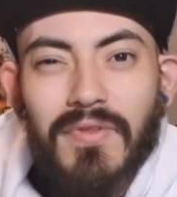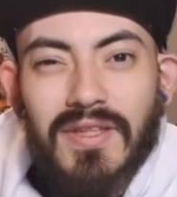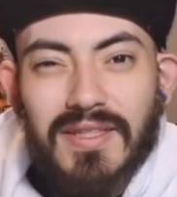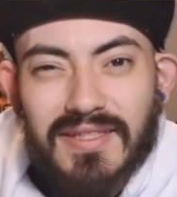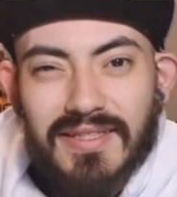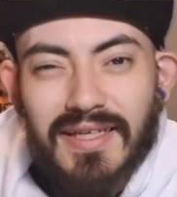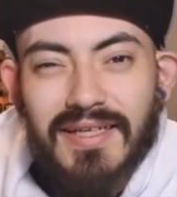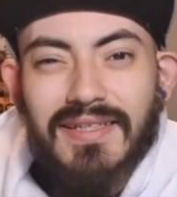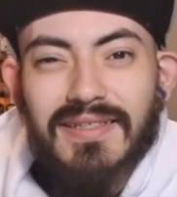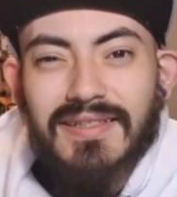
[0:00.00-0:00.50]
The
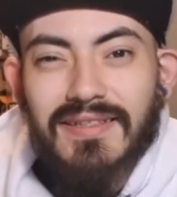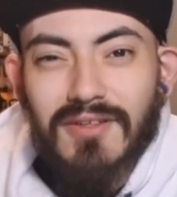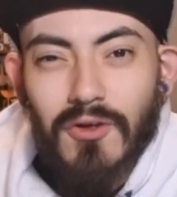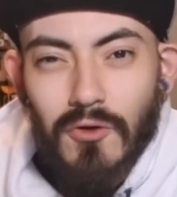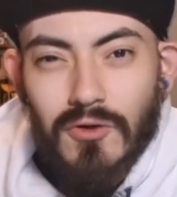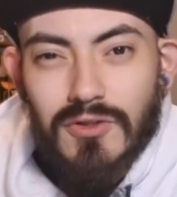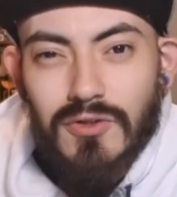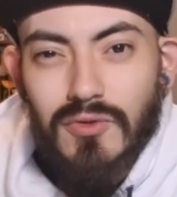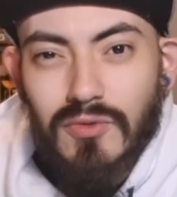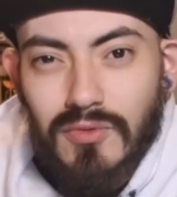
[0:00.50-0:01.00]
taste
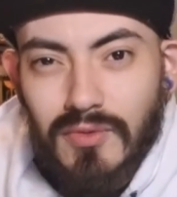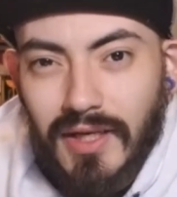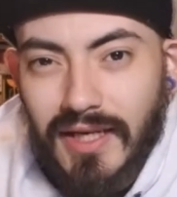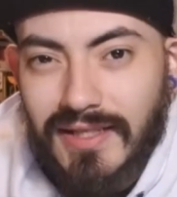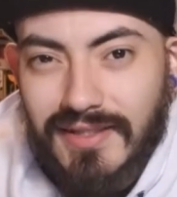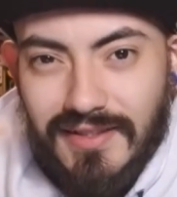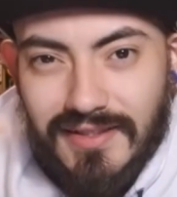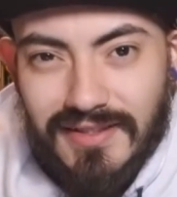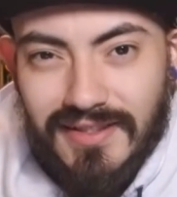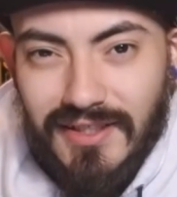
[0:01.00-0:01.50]
also
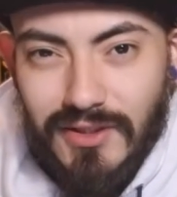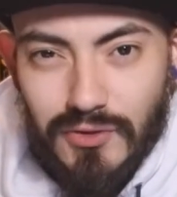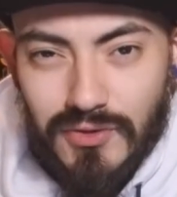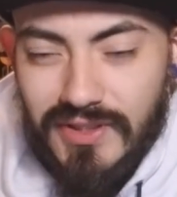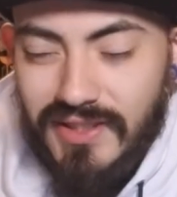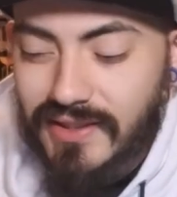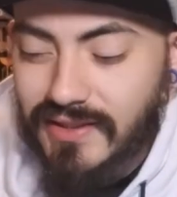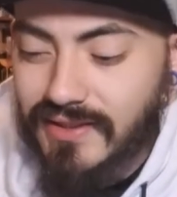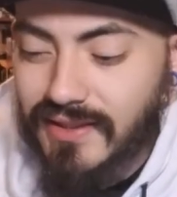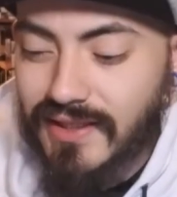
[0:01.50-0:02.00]
has a
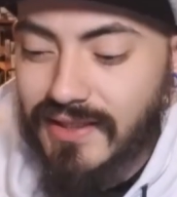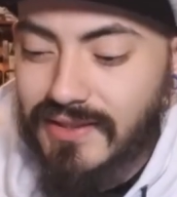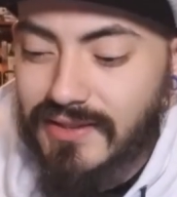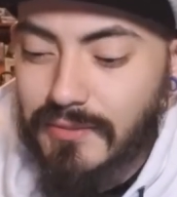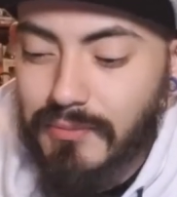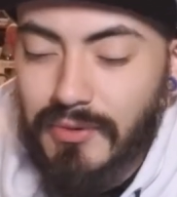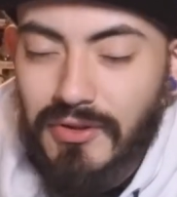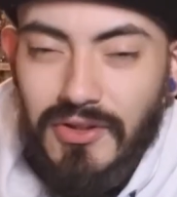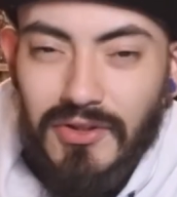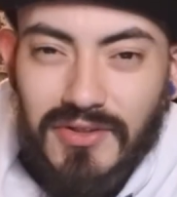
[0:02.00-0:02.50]
citrusy
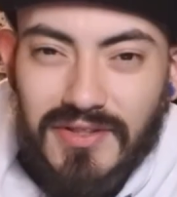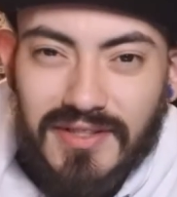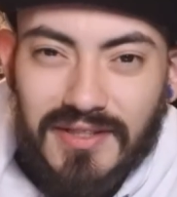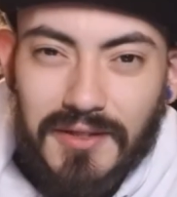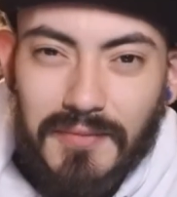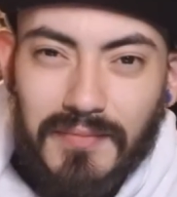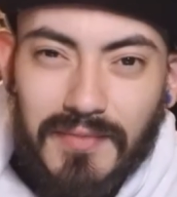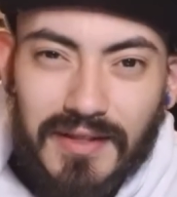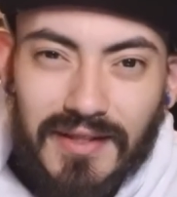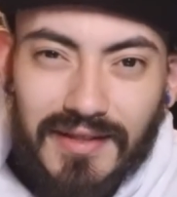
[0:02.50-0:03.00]
taste, but there's
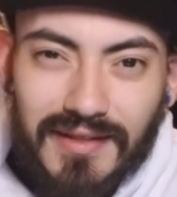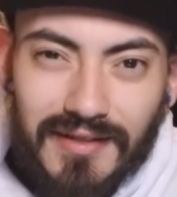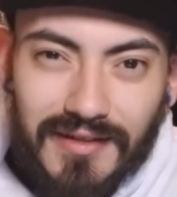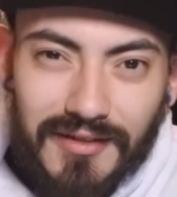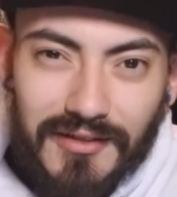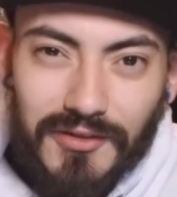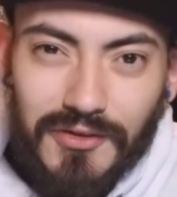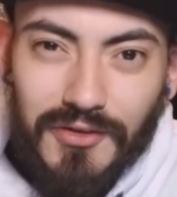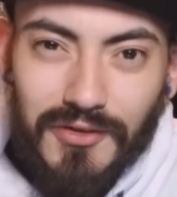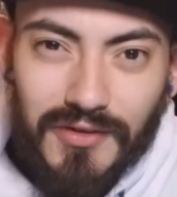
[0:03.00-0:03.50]
something
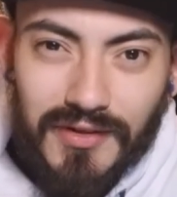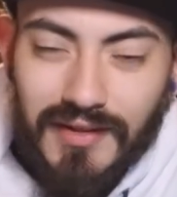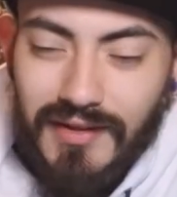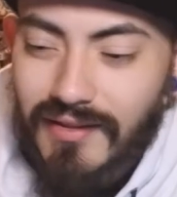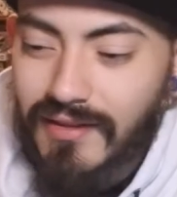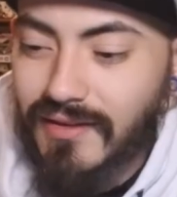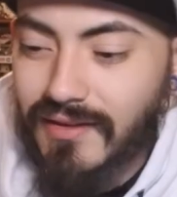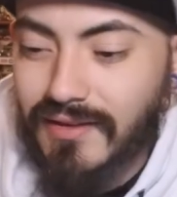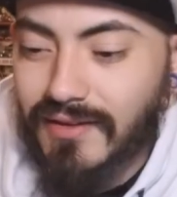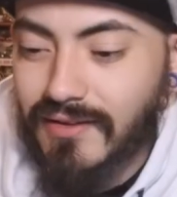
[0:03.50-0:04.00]

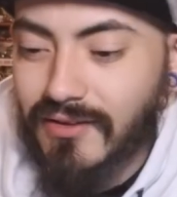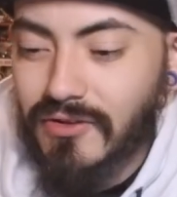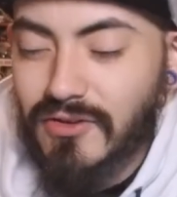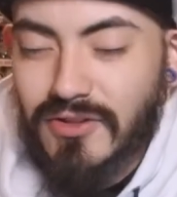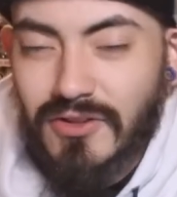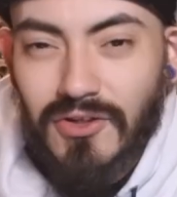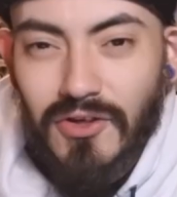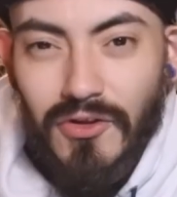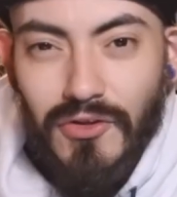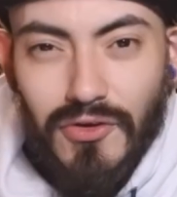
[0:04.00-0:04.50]
underneath. Like
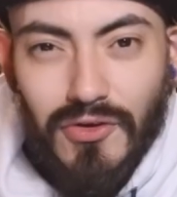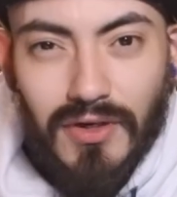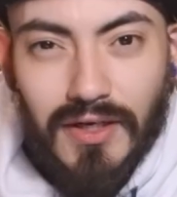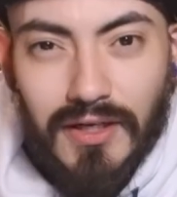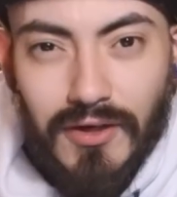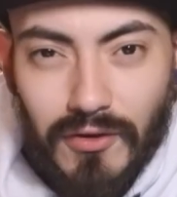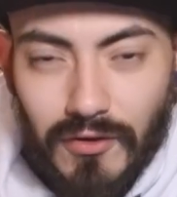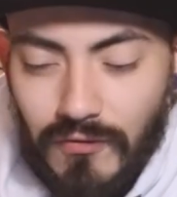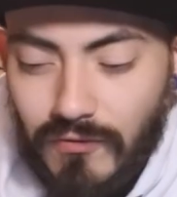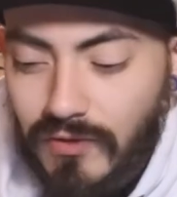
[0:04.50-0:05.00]
there's another
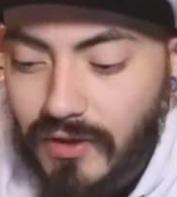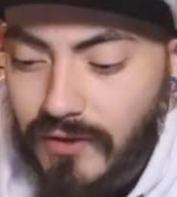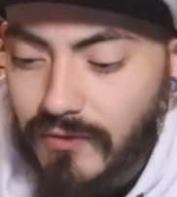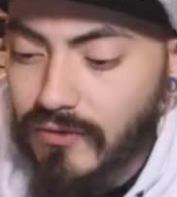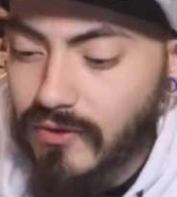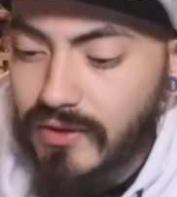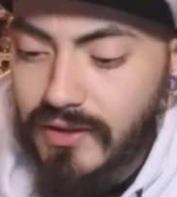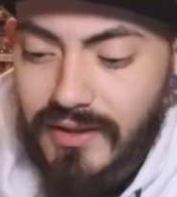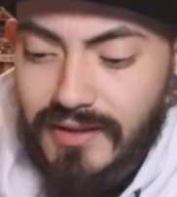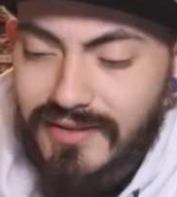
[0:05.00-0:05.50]
layer of
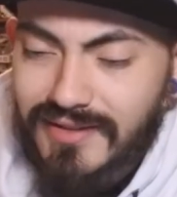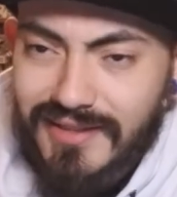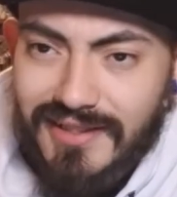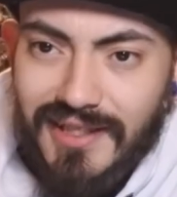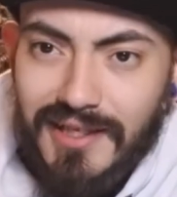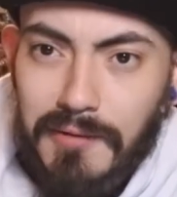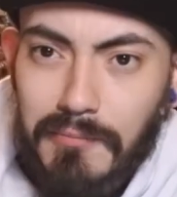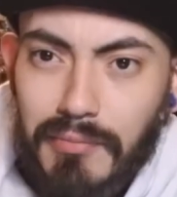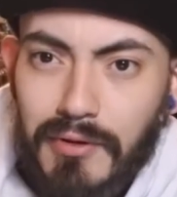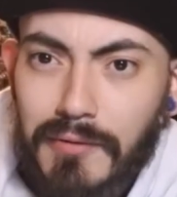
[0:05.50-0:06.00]
flavor that I
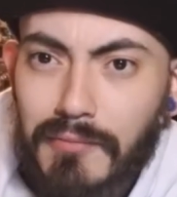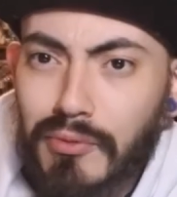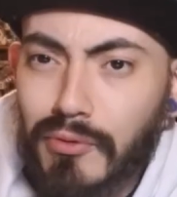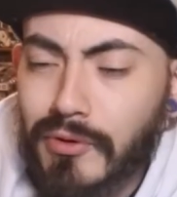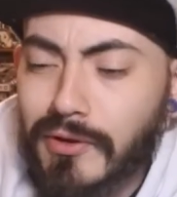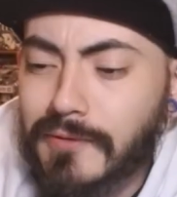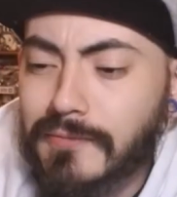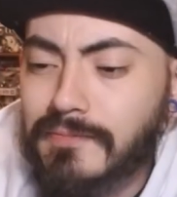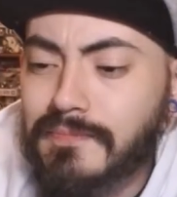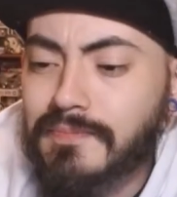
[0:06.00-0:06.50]
just can't
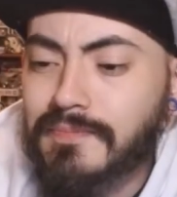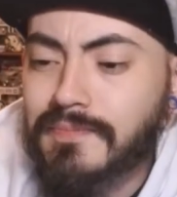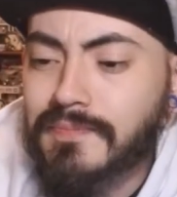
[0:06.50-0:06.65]
pinpoint.